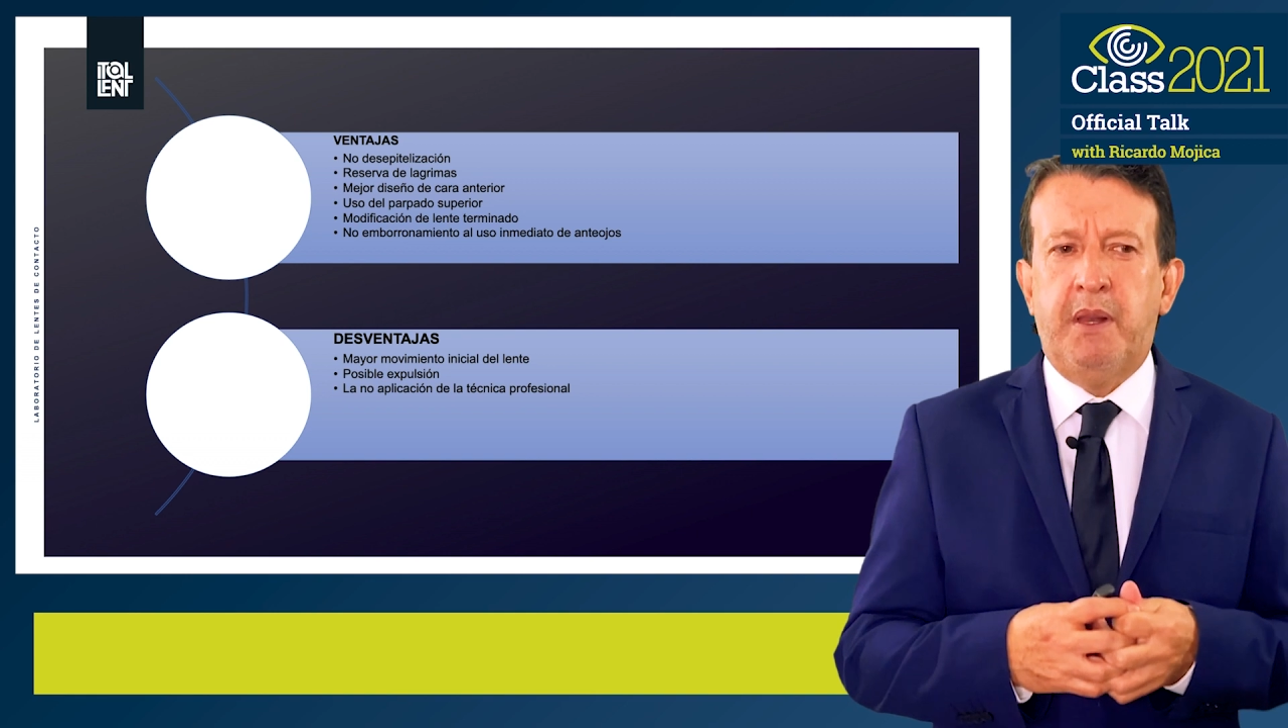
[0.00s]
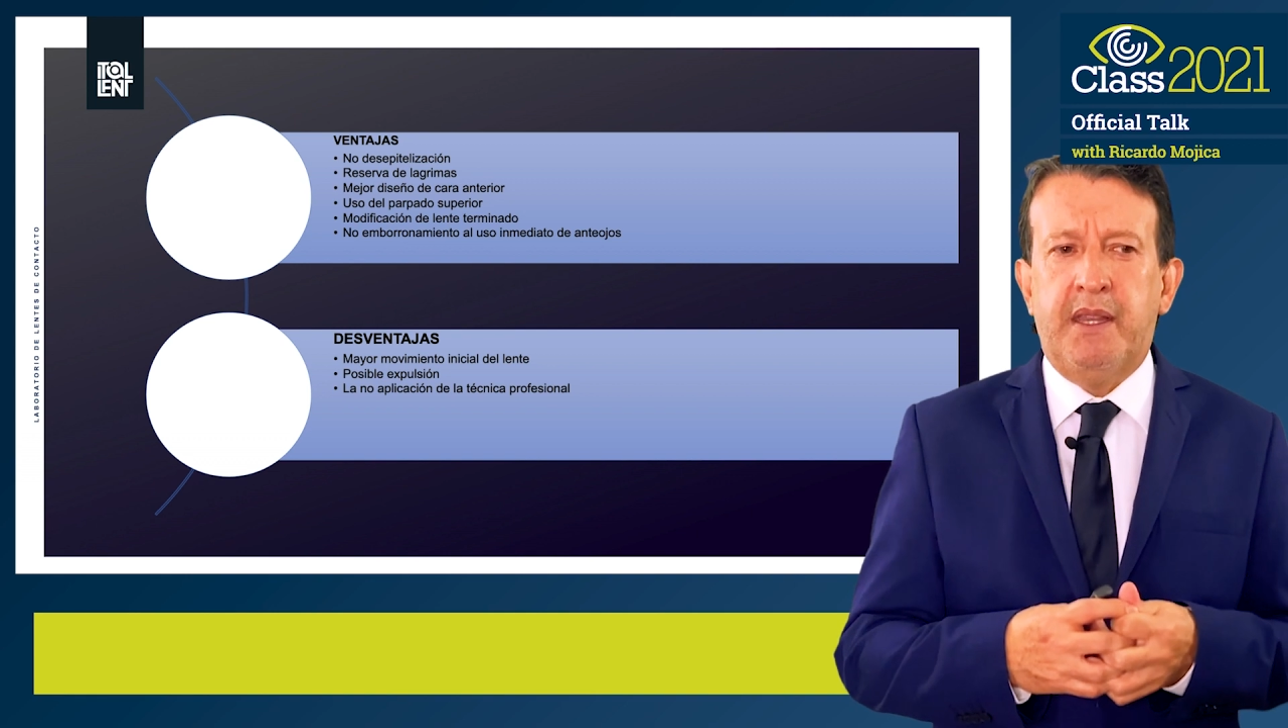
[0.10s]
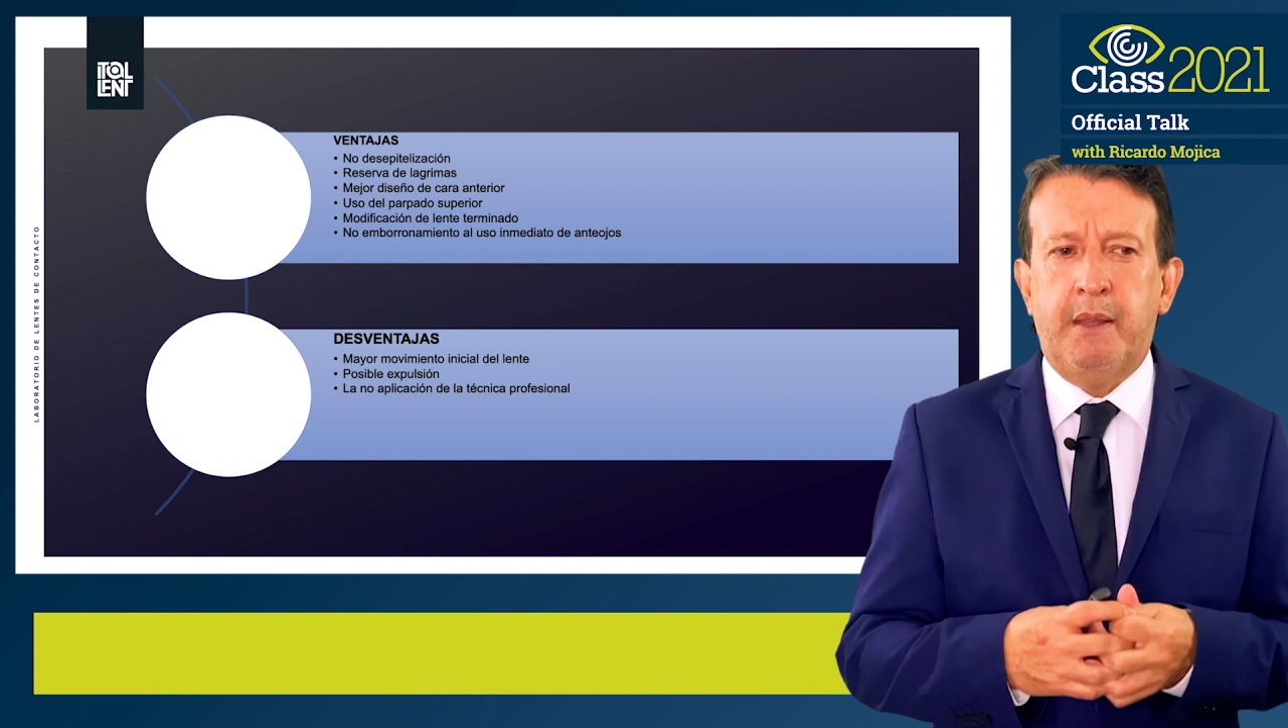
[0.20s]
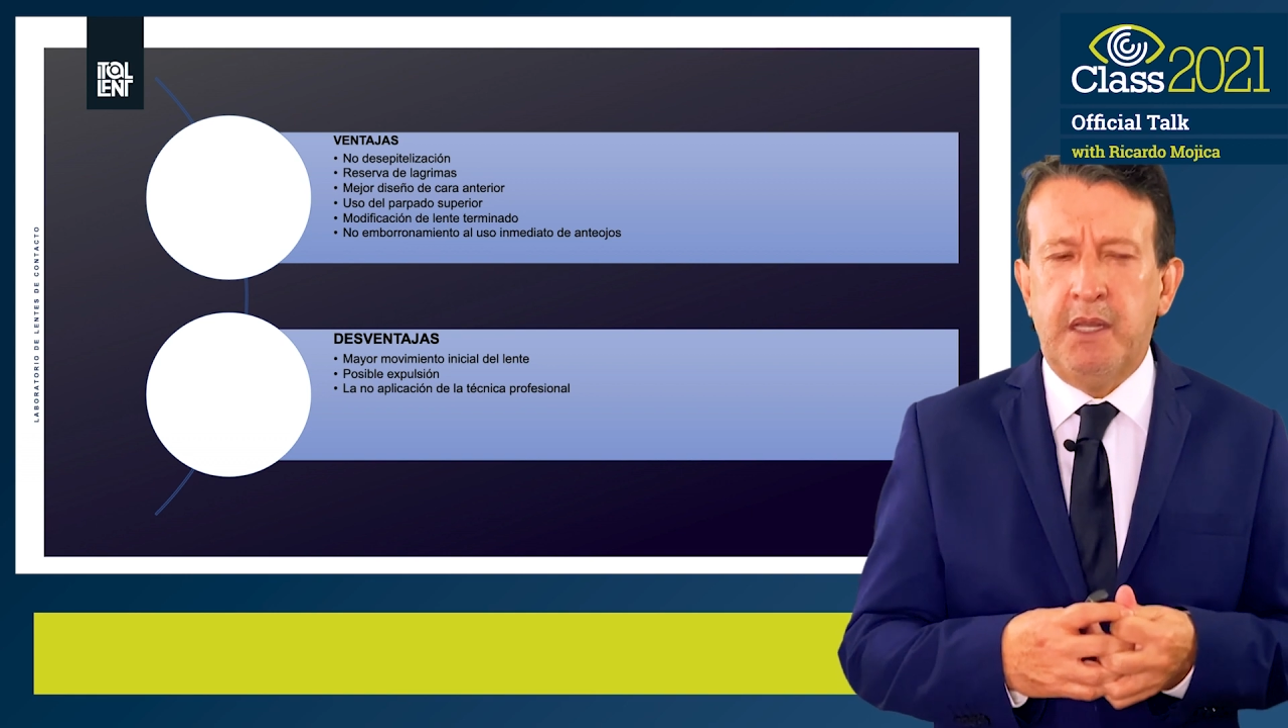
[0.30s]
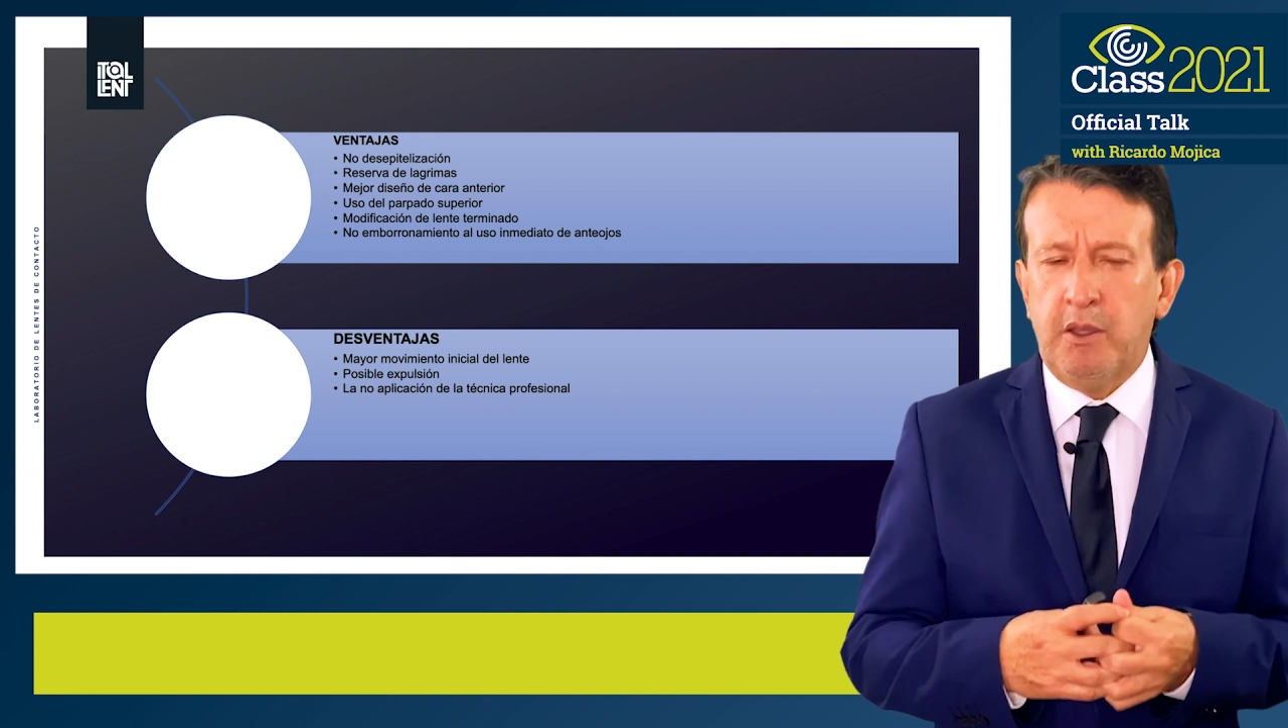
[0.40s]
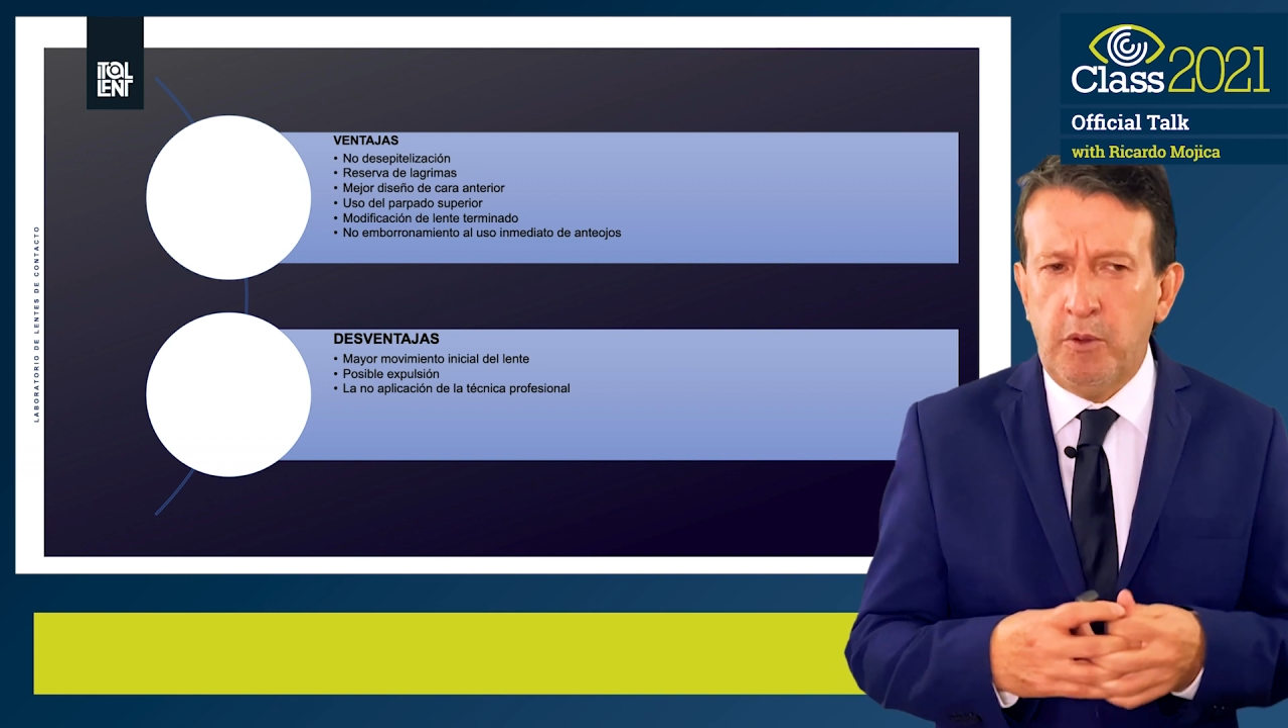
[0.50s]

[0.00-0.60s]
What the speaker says: that